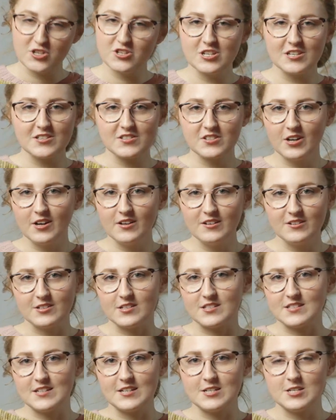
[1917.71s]
just garter
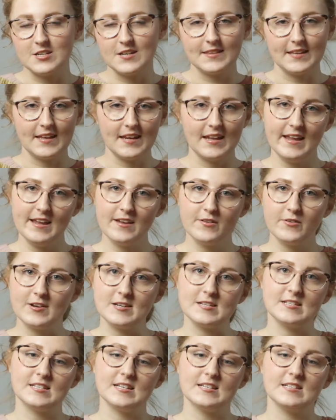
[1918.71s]
stitch and like
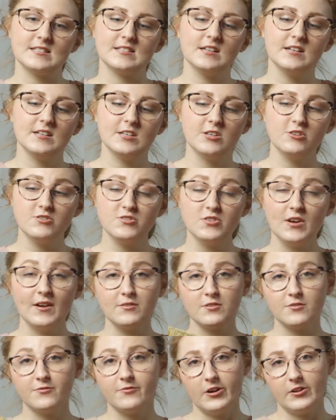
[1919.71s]
increases. You do
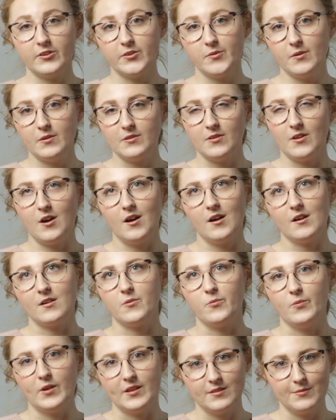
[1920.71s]
have to follow
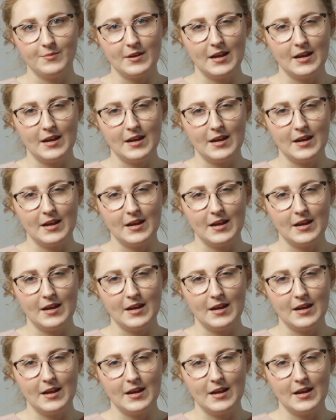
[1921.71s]
along with the